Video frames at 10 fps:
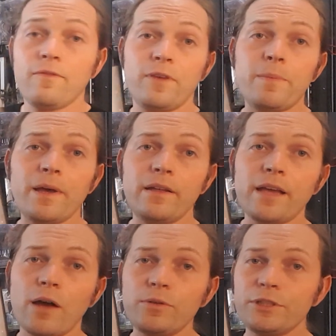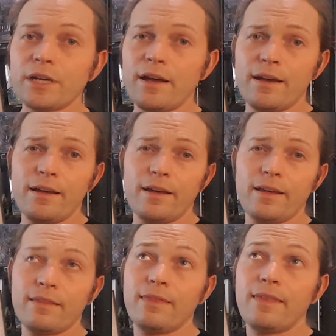Female Yautja,
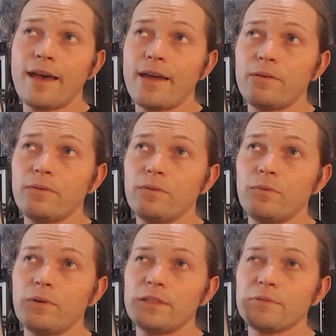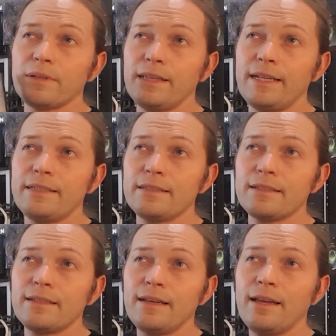that was
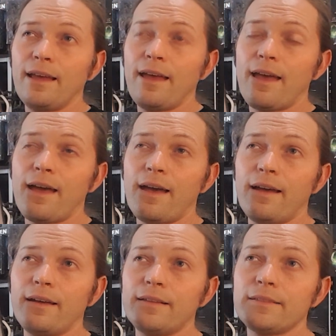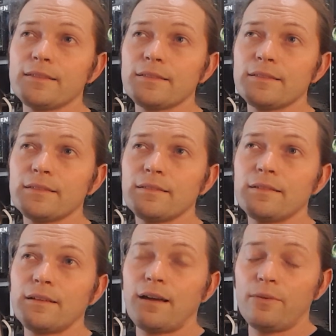released as
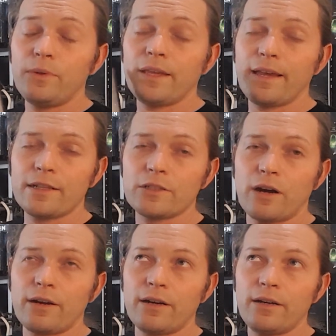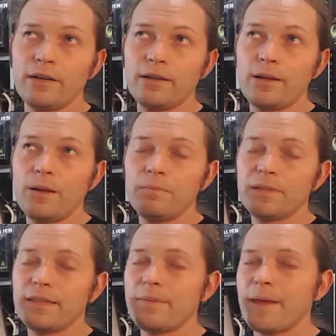with the Kickstarter.
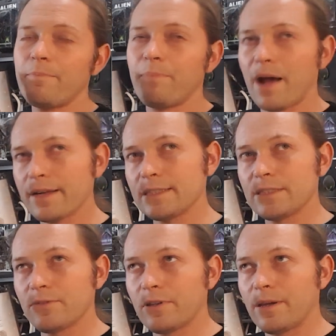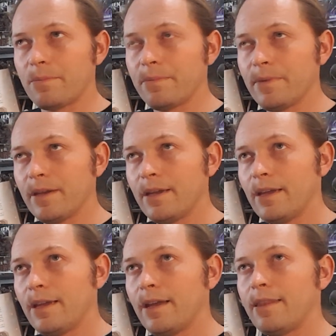Then they made boxes for them,
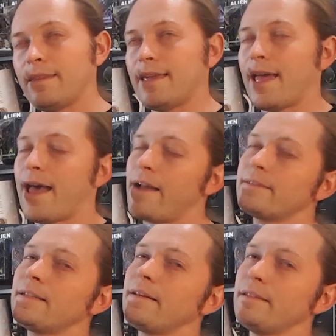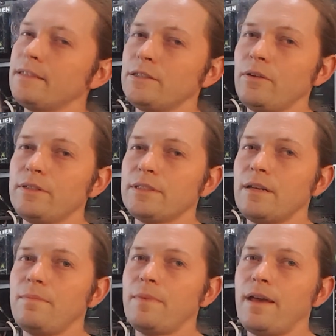and then they accidentally sold
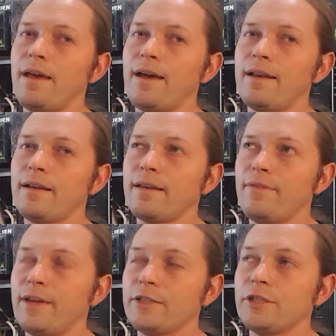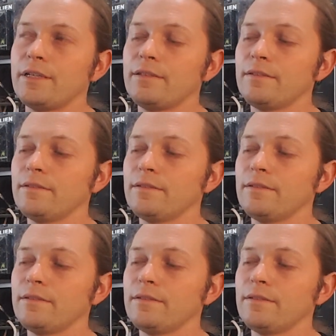some at a convention.